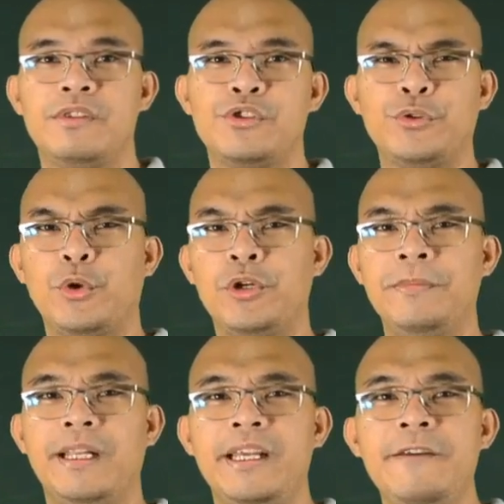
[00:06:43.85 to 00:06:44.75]
So
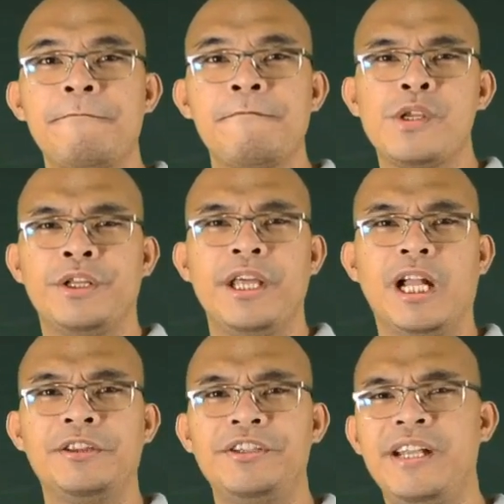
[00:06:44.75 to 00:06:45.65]
normally, the
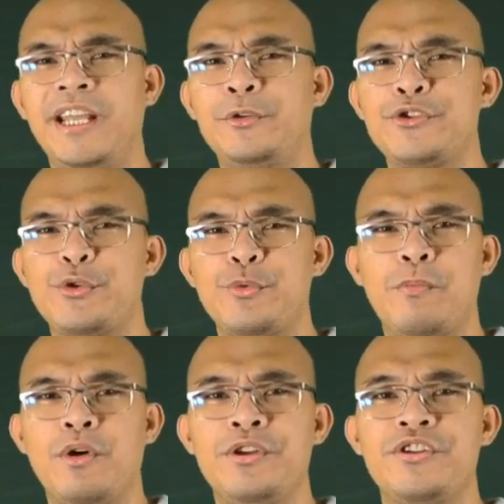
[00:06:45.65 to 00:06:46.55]
alternators on
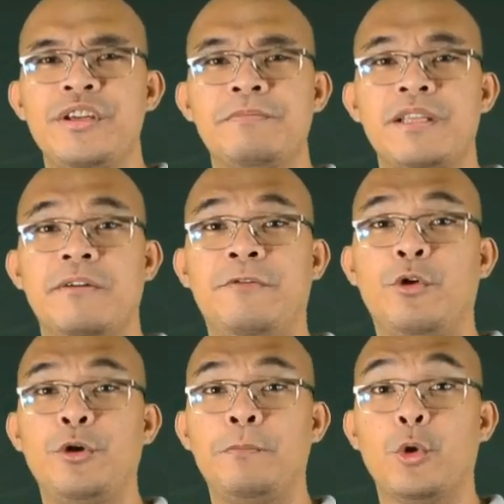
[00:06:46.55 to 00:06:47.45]
board ships have
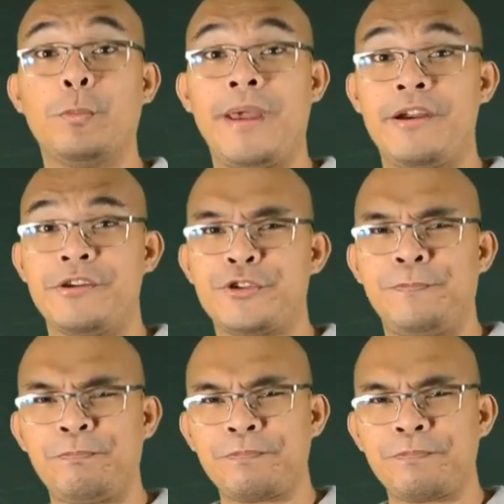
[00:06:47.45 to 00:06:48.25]
4 pole pairs.